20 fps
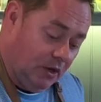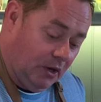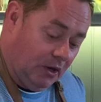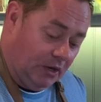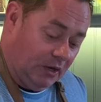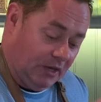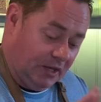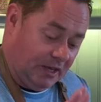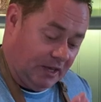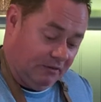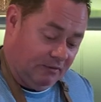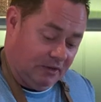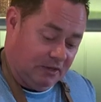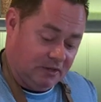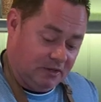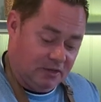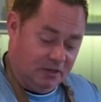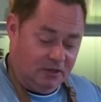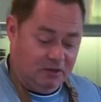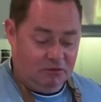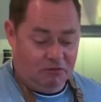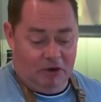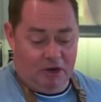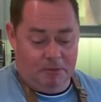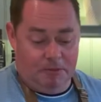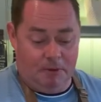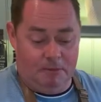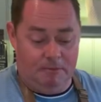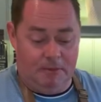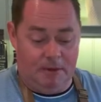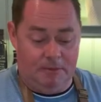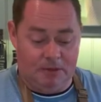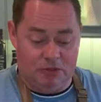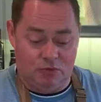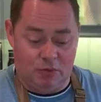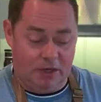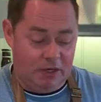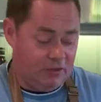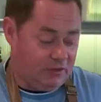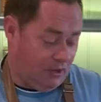I'm going to give it, what, about maybe
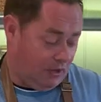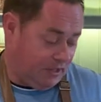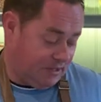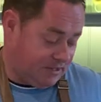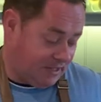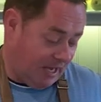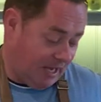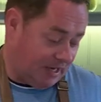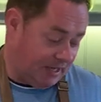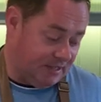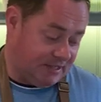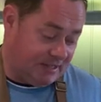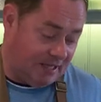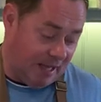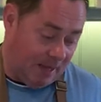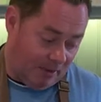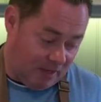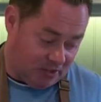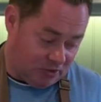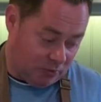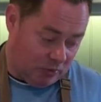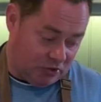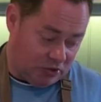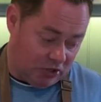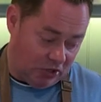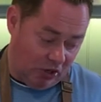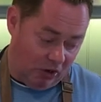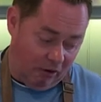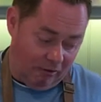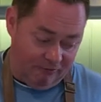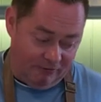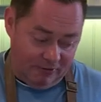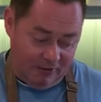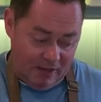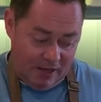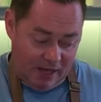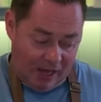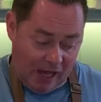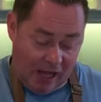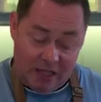20-30 seconds, and then I'll switch it off.
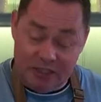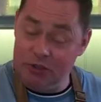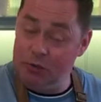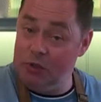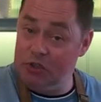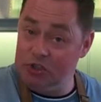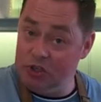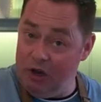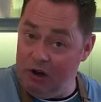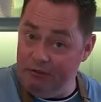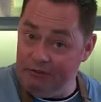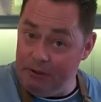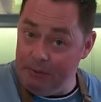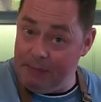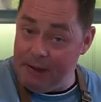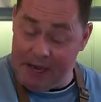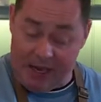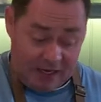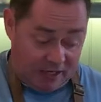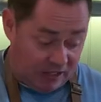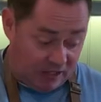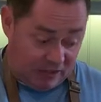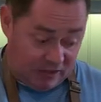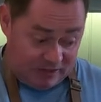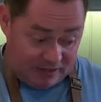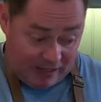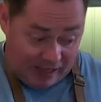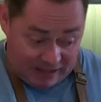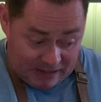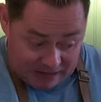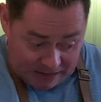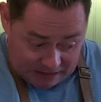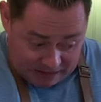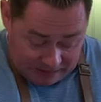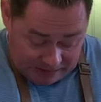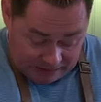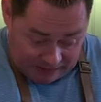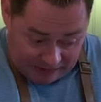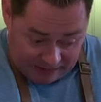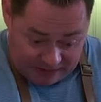I'll switch off the bacon because
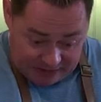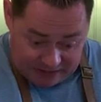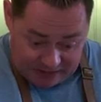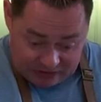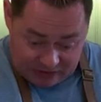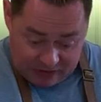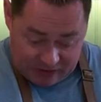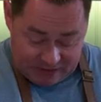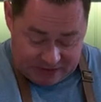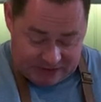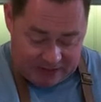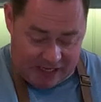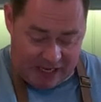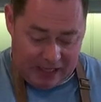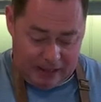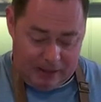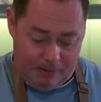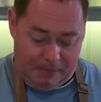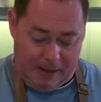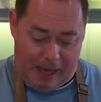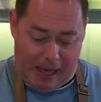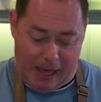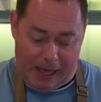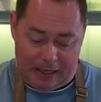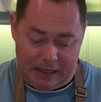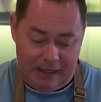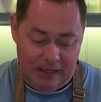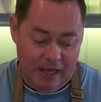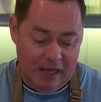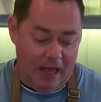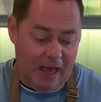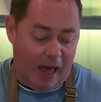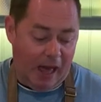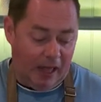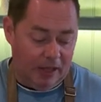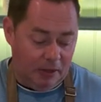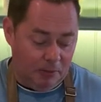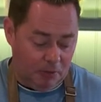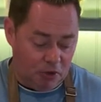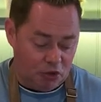the heat is going to stay in the pan
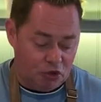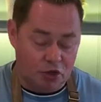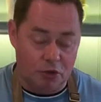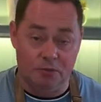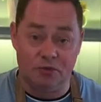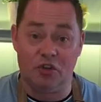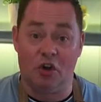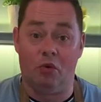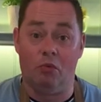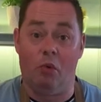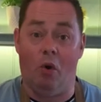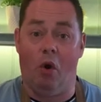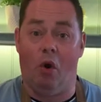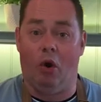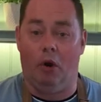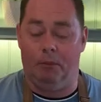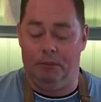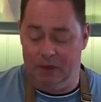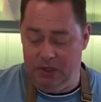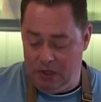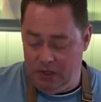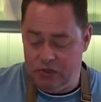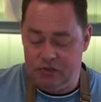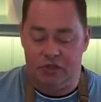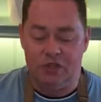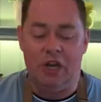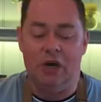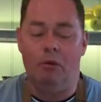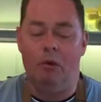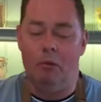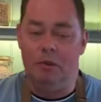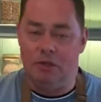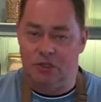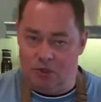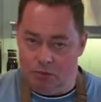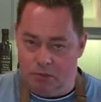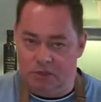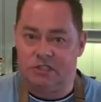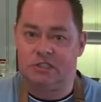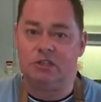and the mushrooms are warm. So now what we'll
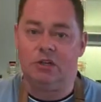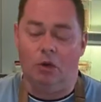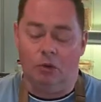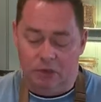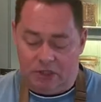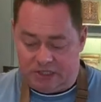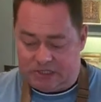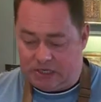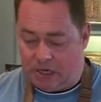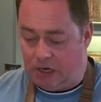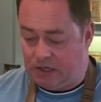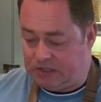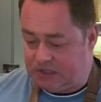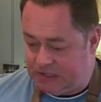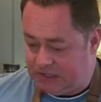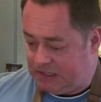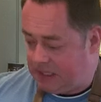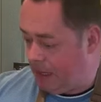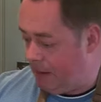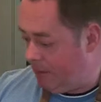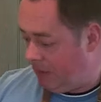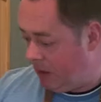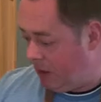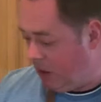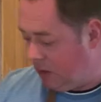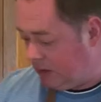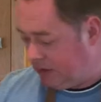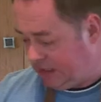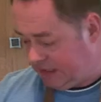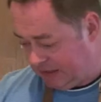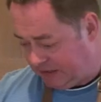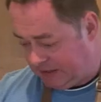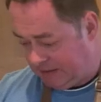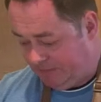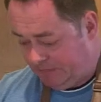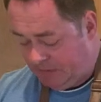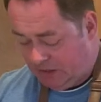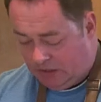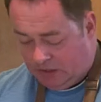do, we'll slowly start to assemble all this.